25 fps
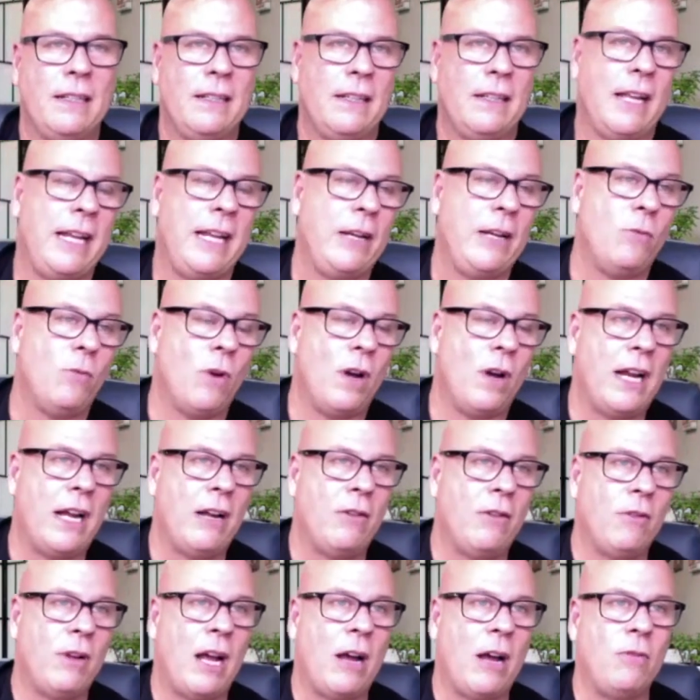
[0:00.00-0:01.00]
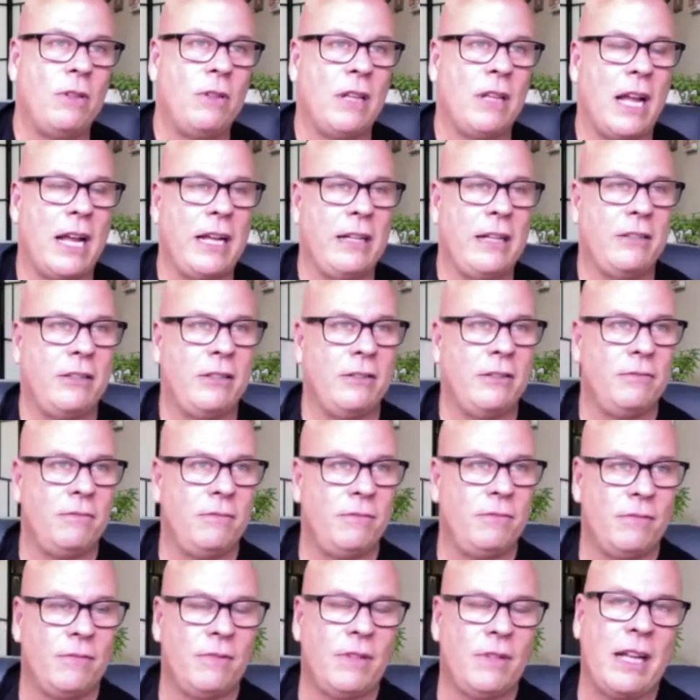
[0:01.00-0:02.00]
Anyone I would like to,
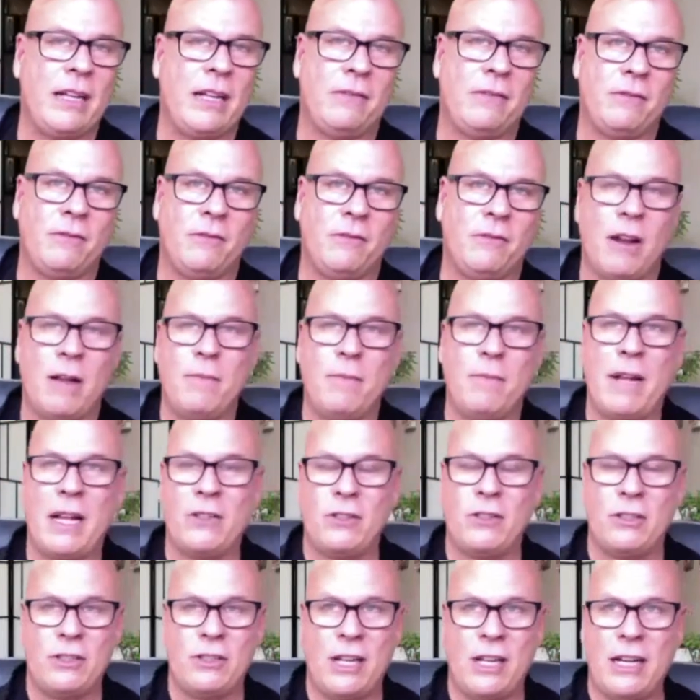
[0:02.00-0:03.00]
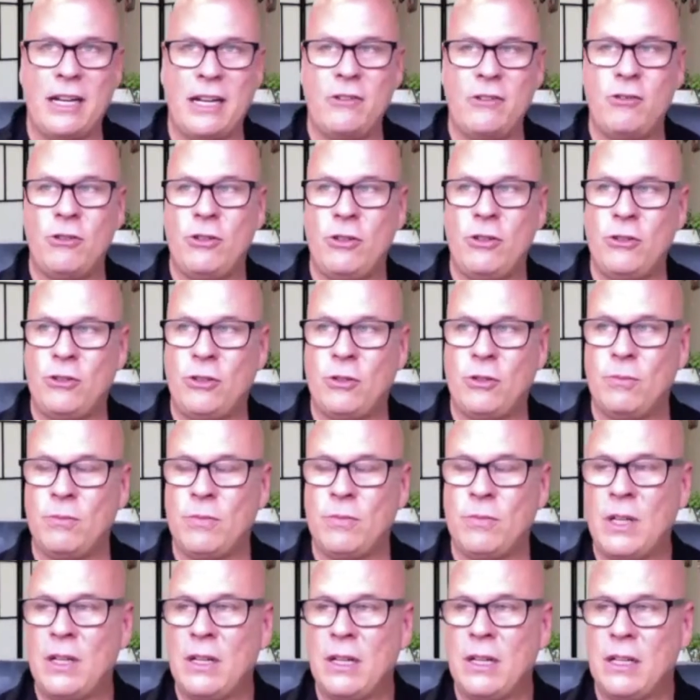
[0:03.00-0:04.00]
like GrandMaster said, introduce him
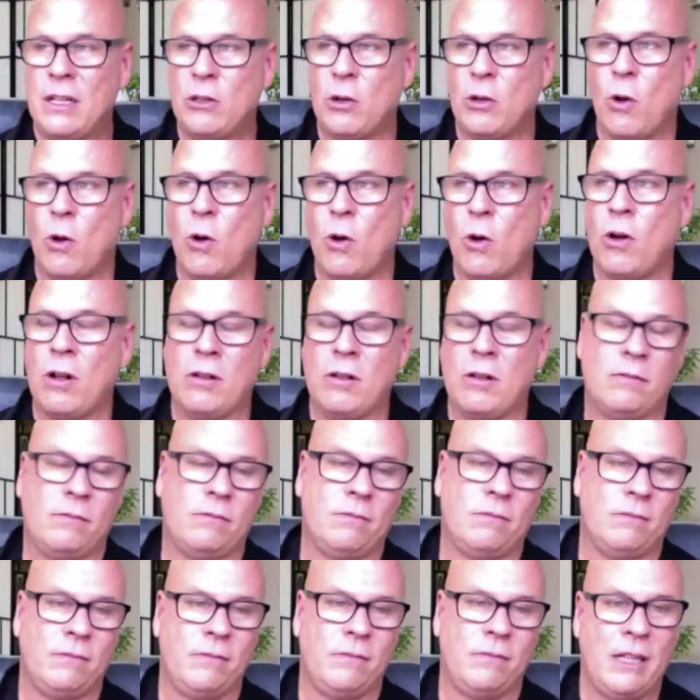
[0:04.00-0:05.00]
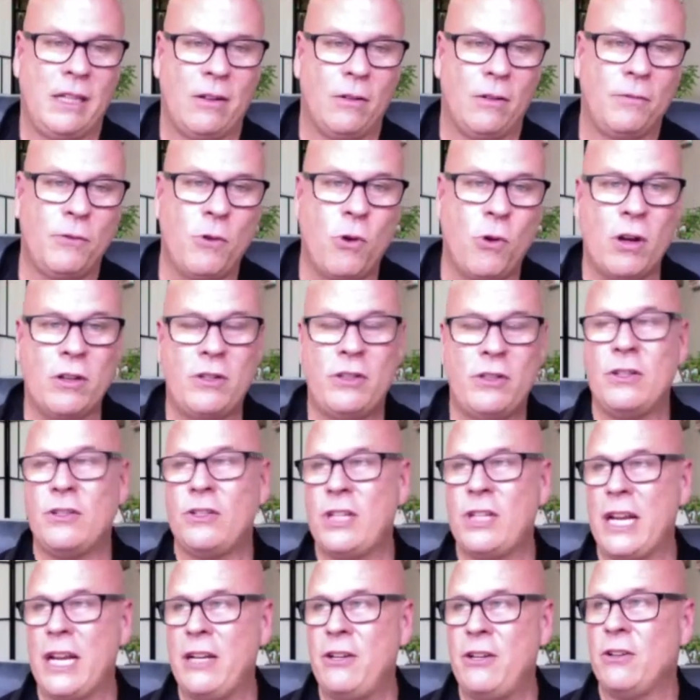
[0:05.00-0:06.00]
to all. Of course, you've
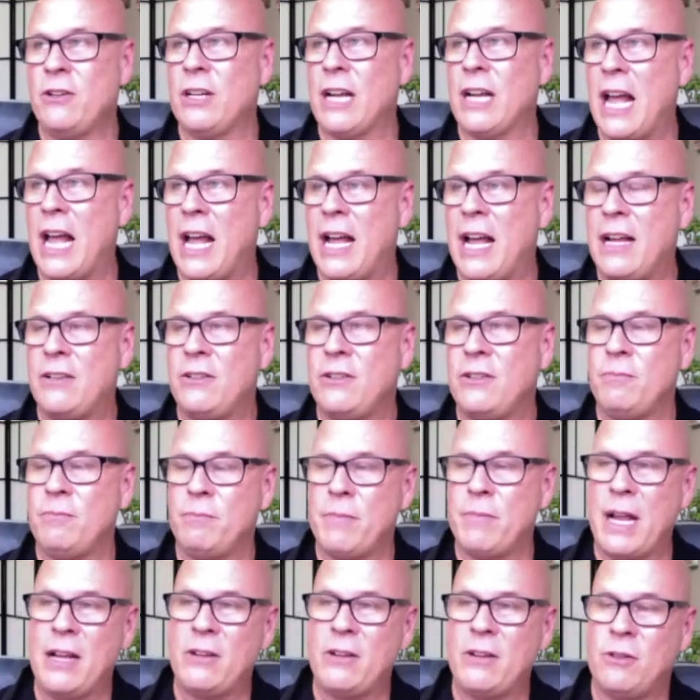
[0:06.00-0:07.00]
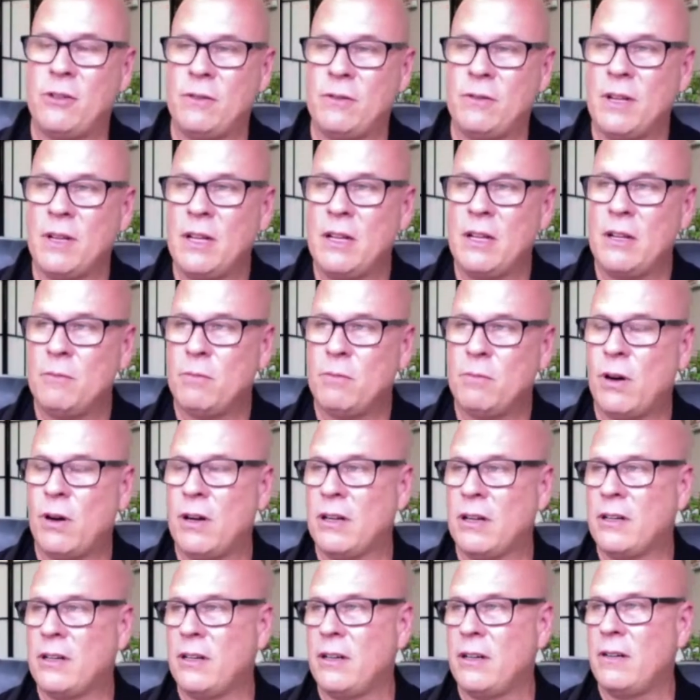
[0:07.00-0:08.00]
seen your guys, Master
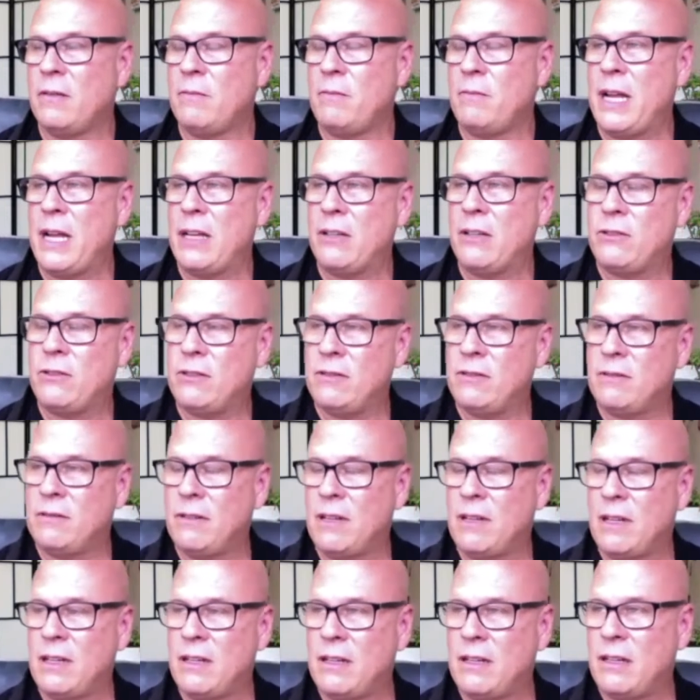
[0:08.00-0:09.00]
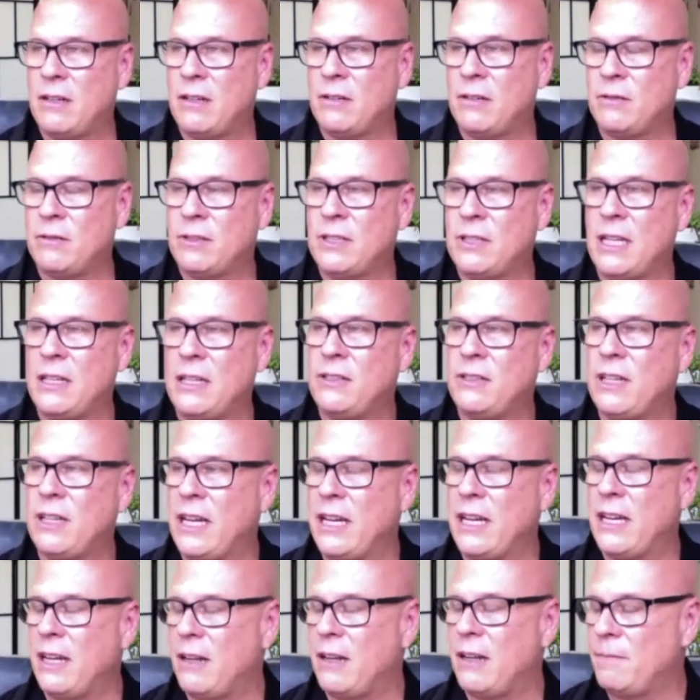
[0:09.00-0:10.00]
Parker, Master
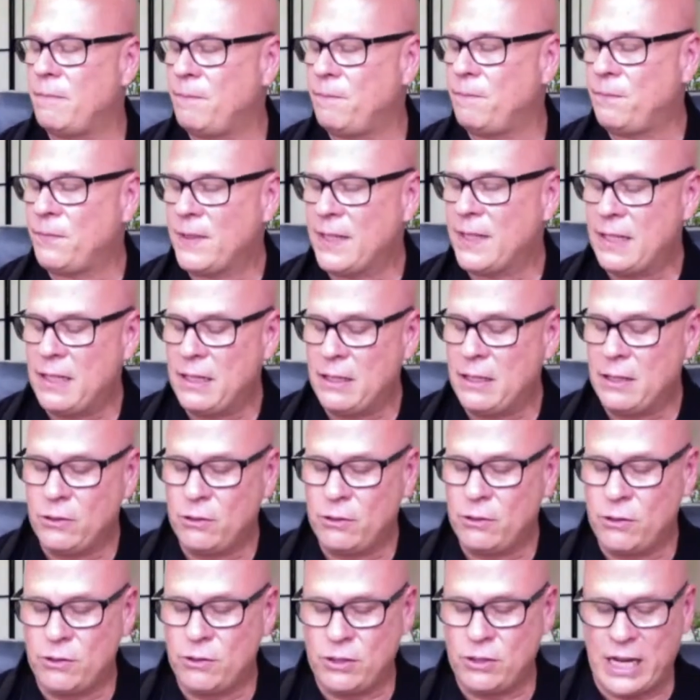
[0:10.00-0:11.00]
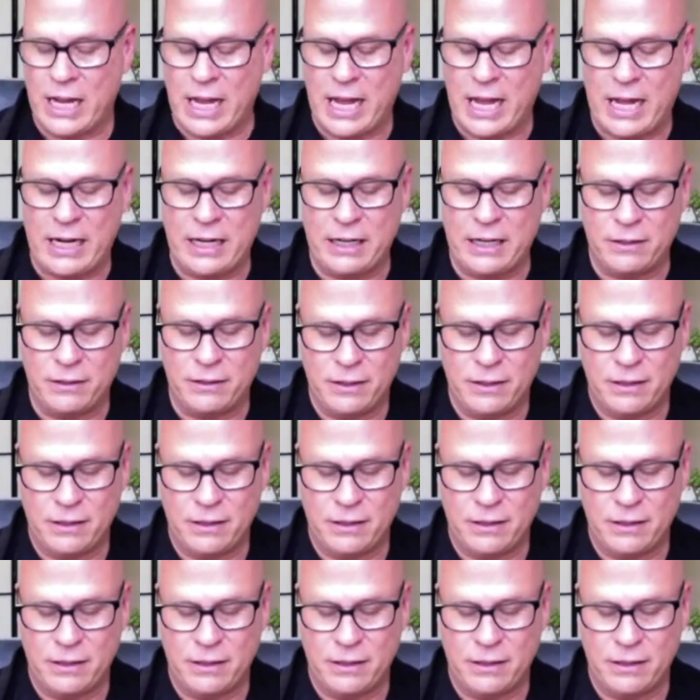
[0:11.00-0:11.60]
Sensei Kuzianik,